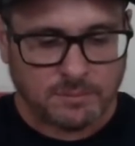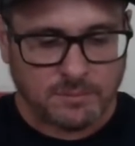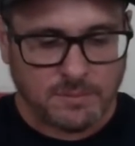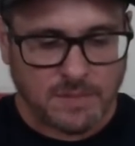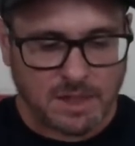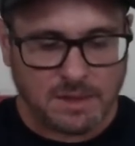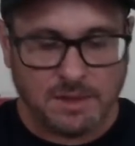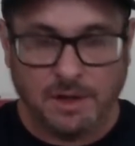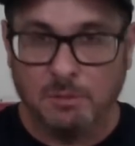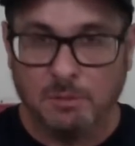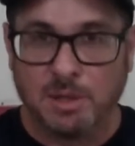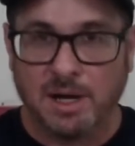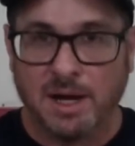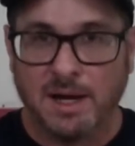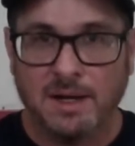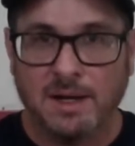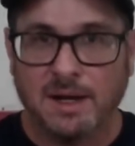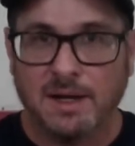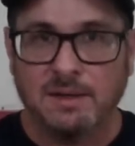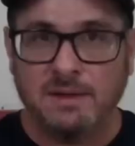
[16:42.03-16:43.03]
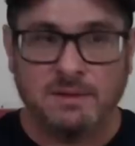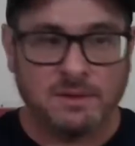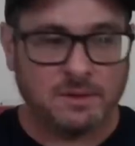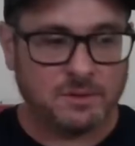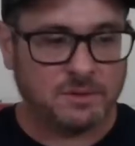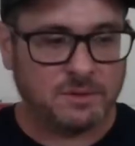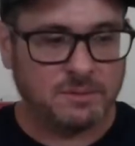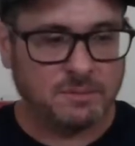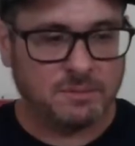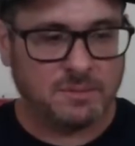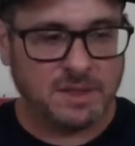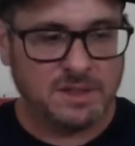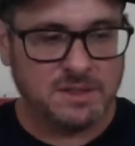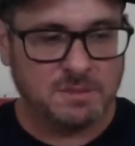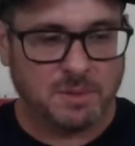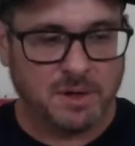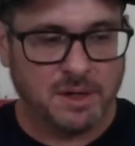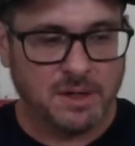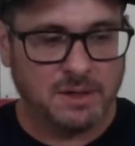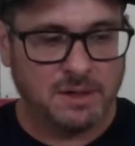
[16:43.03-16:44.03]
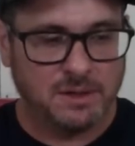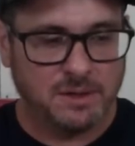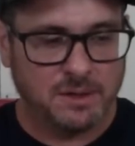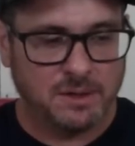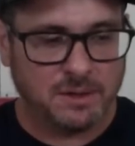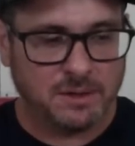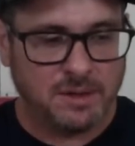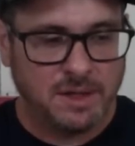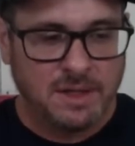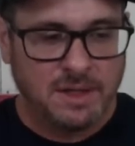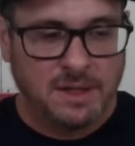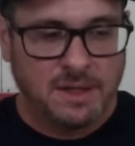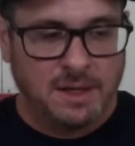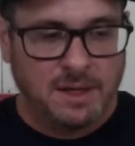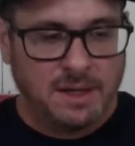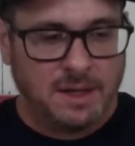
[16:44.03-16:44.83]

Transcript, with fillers: No, but I like those. They spray good.